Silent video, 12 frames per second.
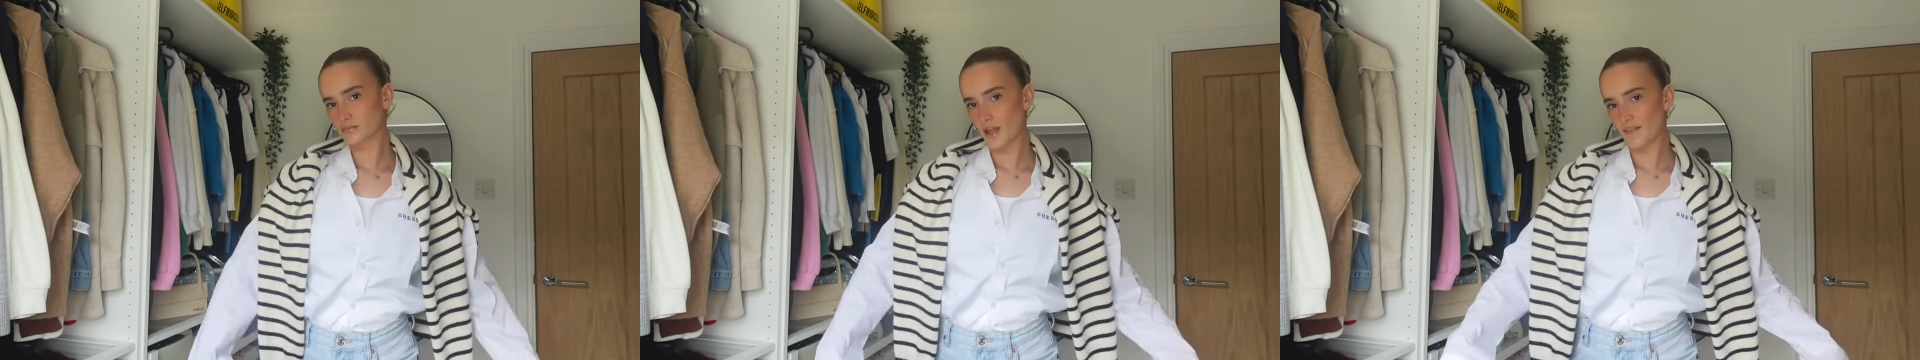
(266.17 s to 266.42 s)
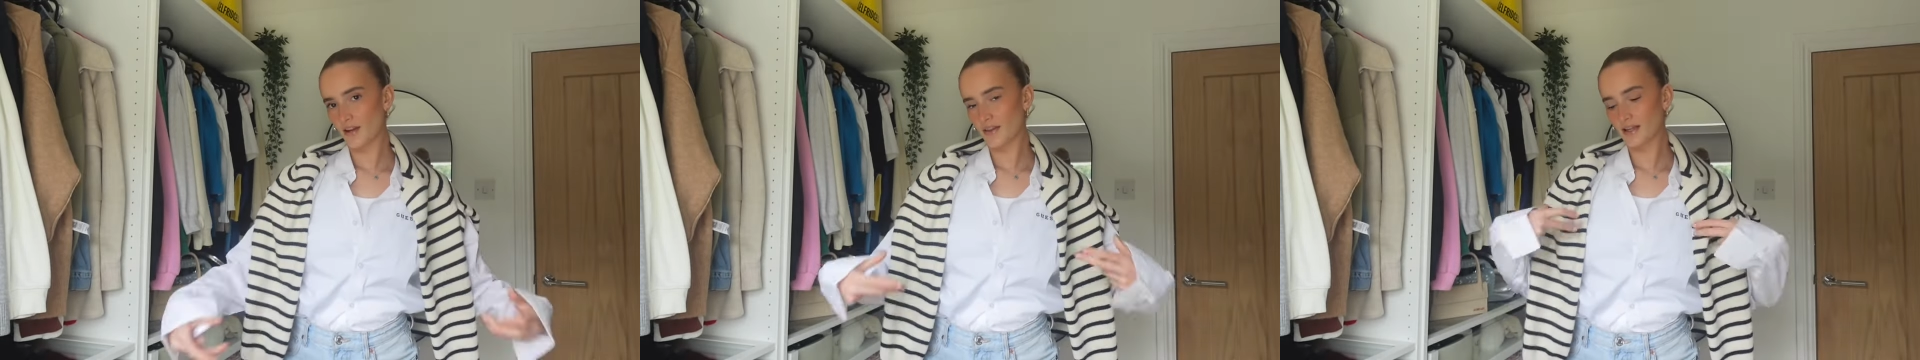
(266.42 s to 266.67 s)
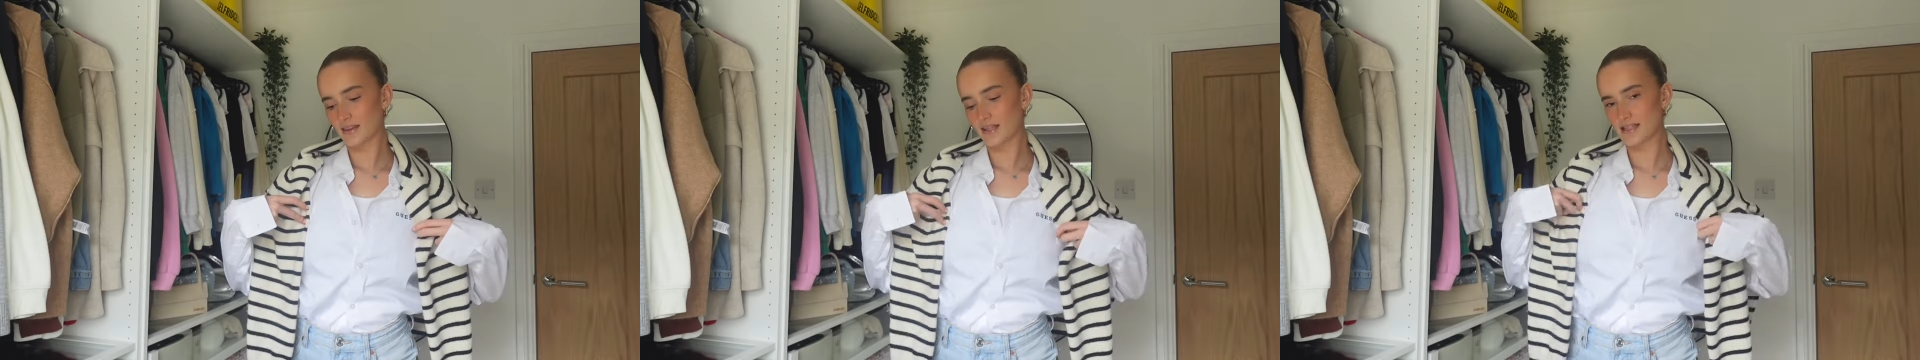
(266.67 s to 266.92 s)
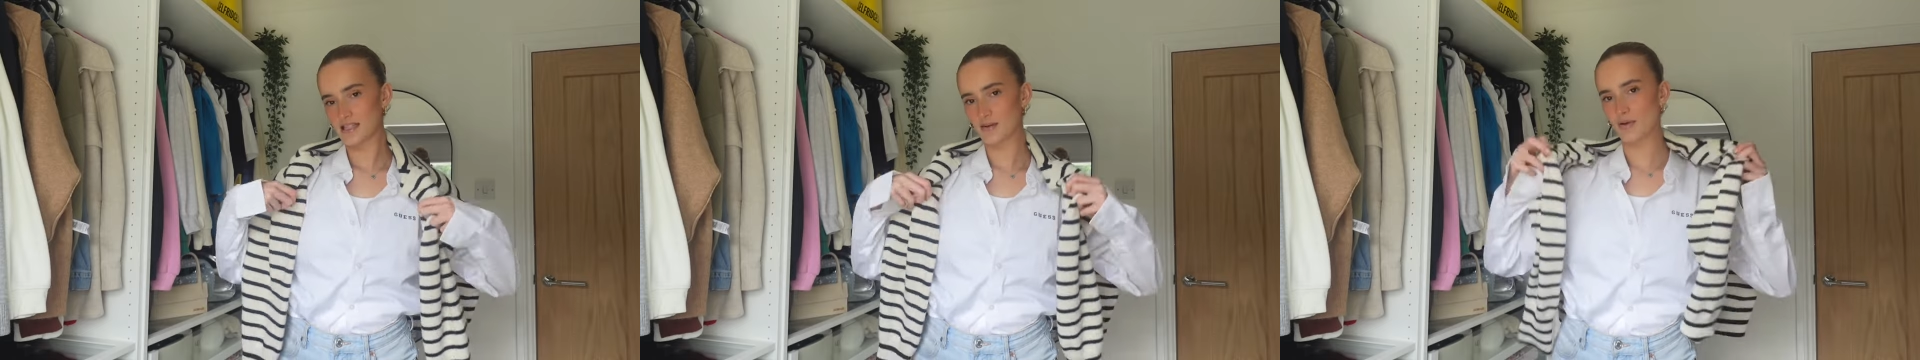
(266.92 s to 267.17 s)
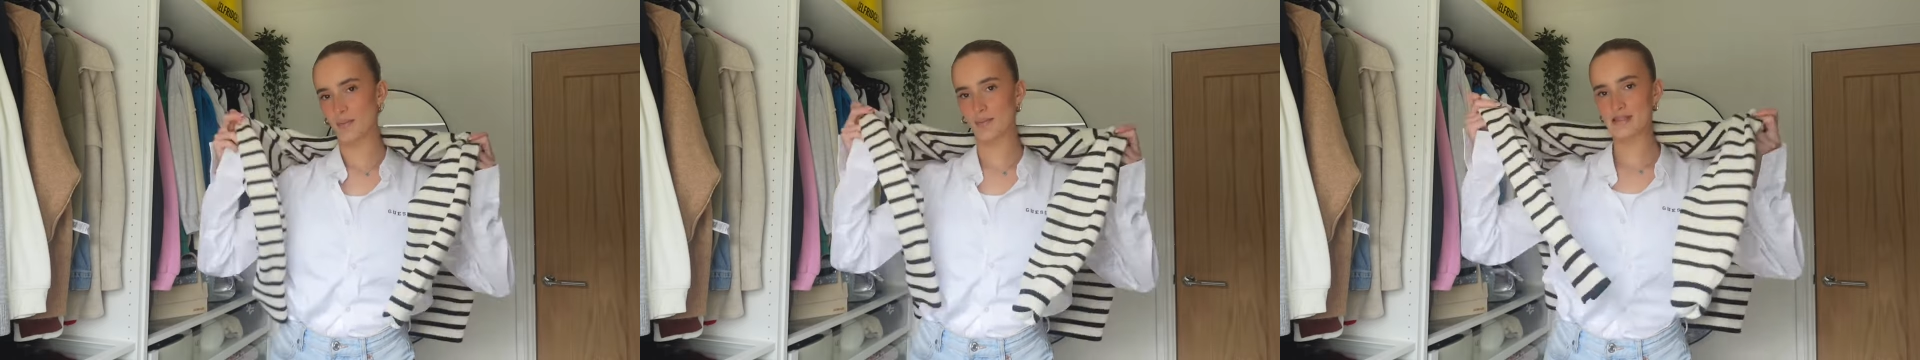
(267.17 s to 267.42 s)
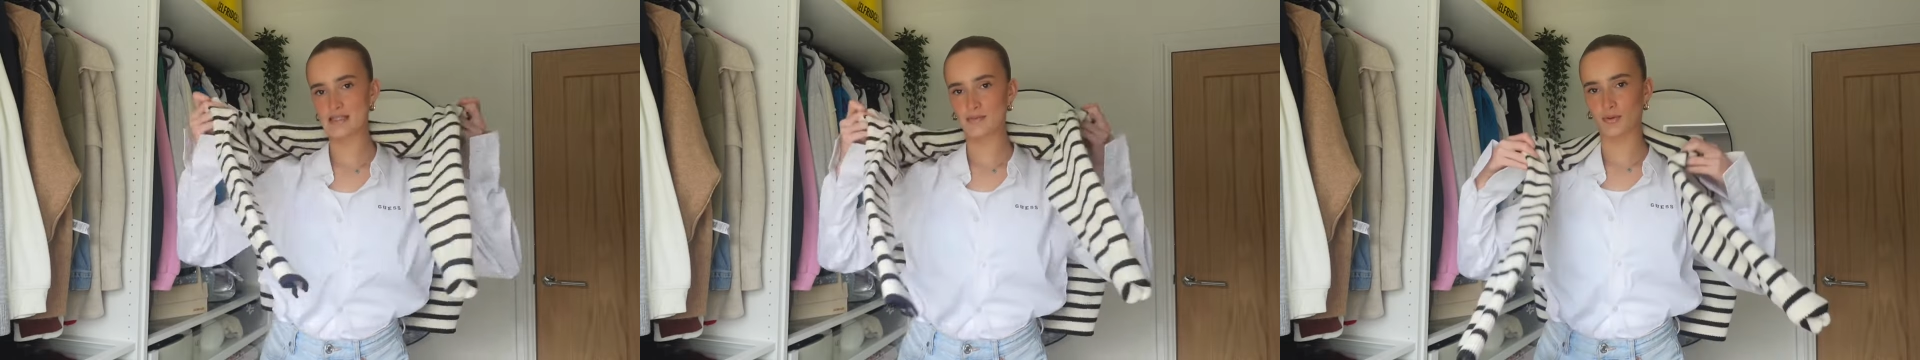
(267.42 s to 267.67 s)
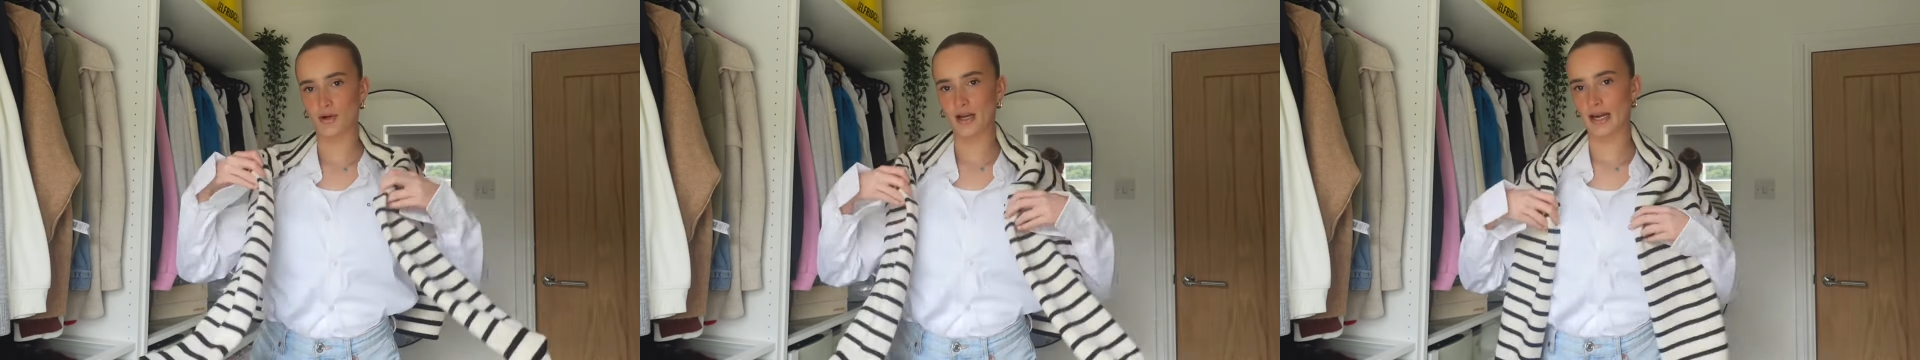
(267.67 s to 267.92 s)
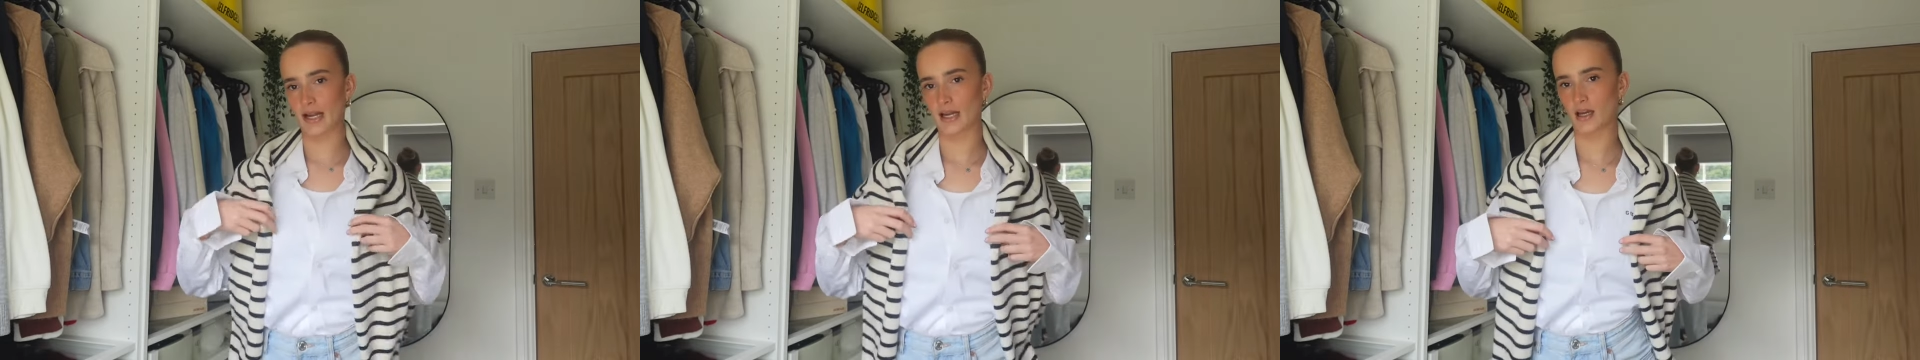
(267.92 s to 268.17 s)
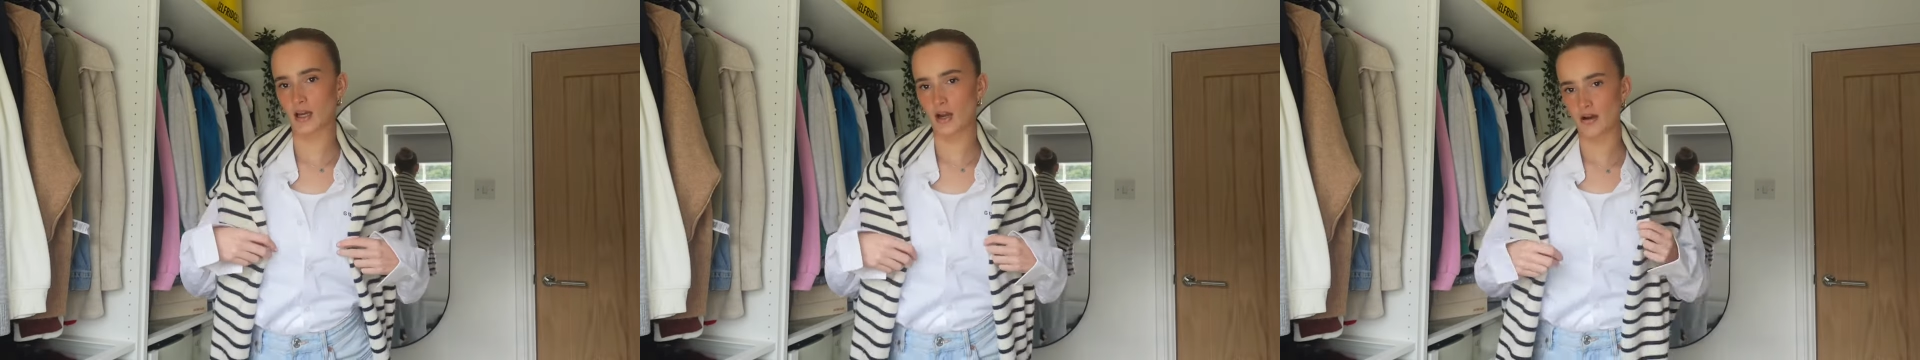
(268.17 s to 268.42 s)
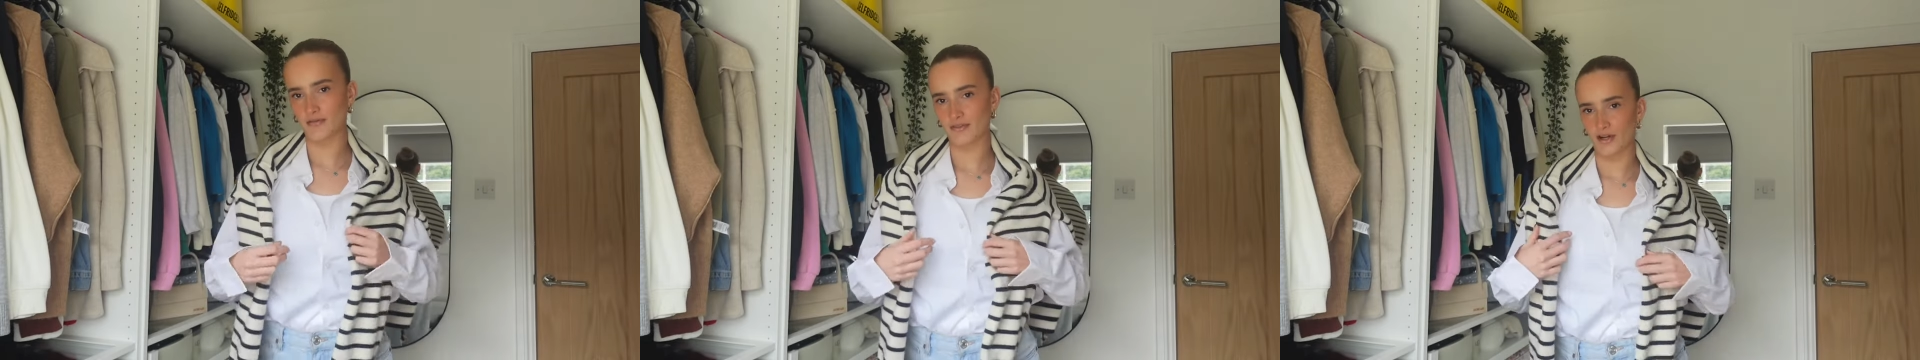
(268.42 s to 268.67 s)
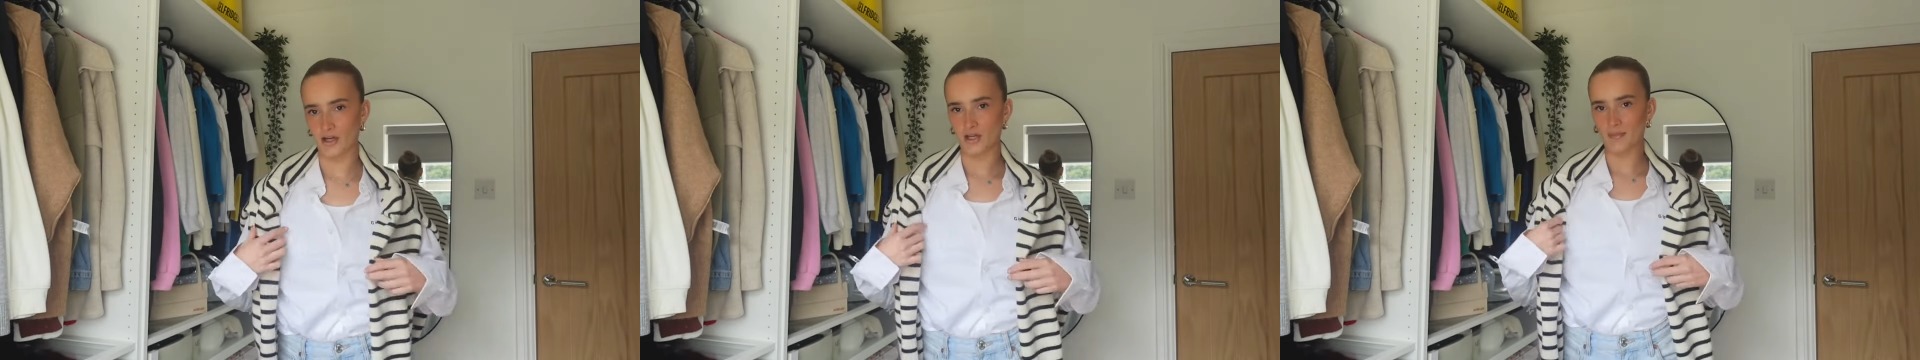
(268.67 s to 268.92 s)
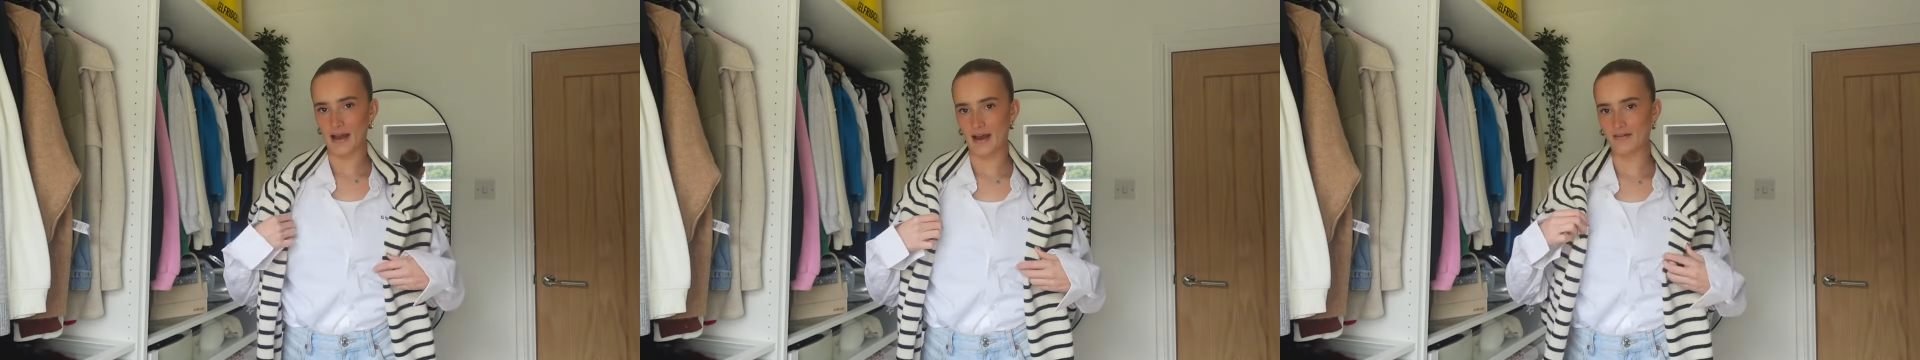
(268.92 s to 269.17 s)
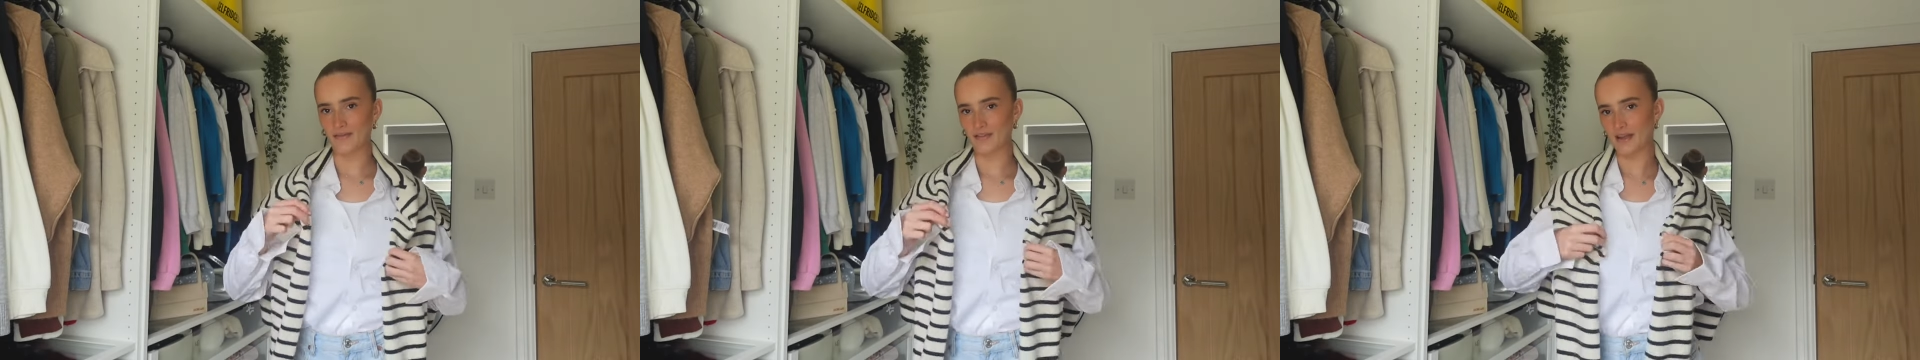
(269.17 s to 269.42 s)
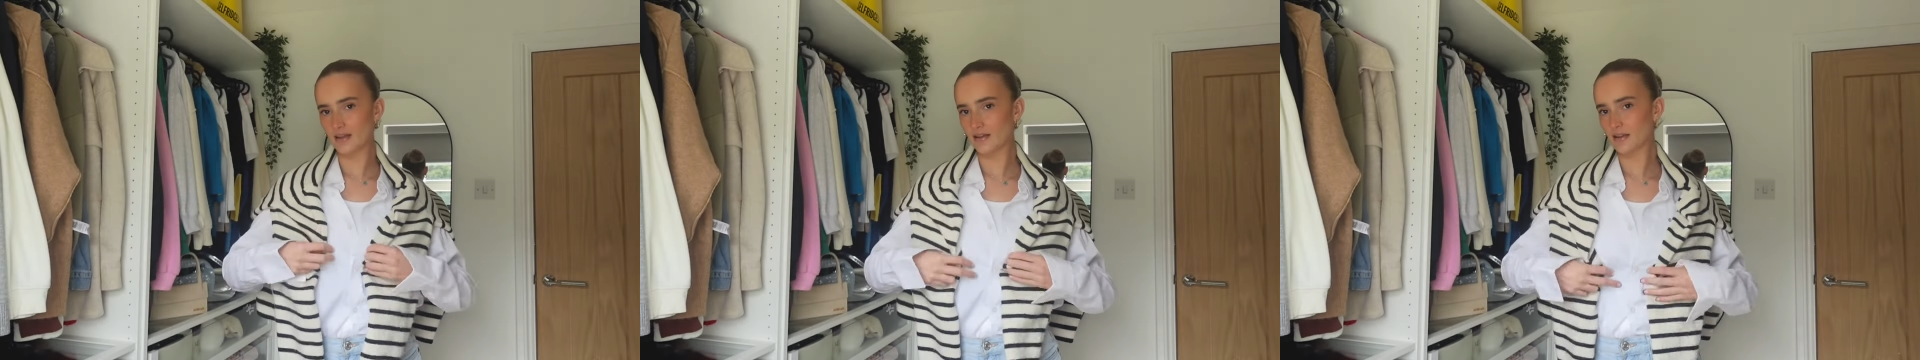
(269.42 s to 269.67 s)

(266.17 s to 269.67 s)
I feel like this is a proper spring kind of vibe outfit.